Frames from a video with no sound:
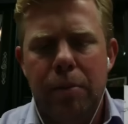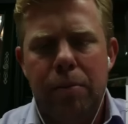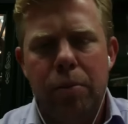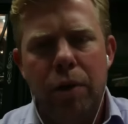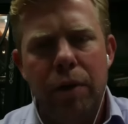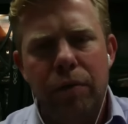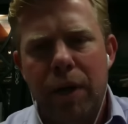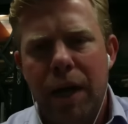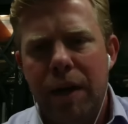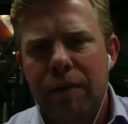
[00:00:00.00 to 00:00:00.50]
to a
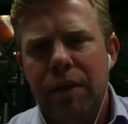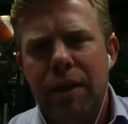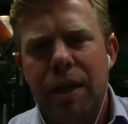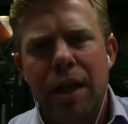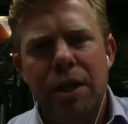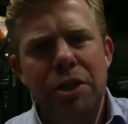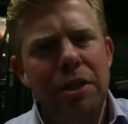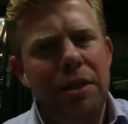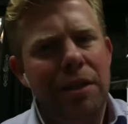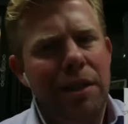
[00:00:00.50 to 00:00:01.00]
point of
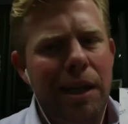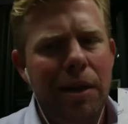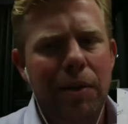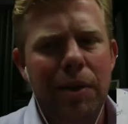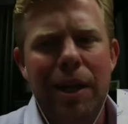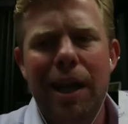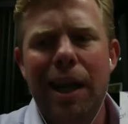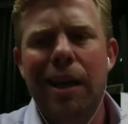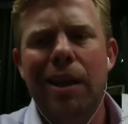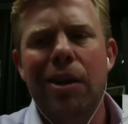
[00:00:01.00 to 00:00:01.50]
ratification, and I
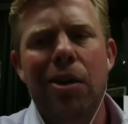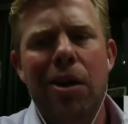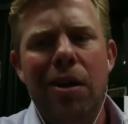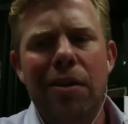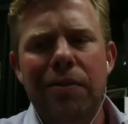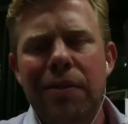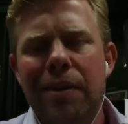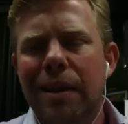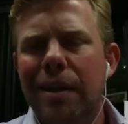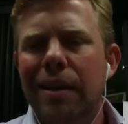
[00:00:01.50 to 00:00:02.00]
would hand it
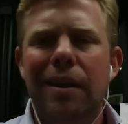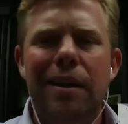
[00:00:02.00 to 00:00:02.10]
off.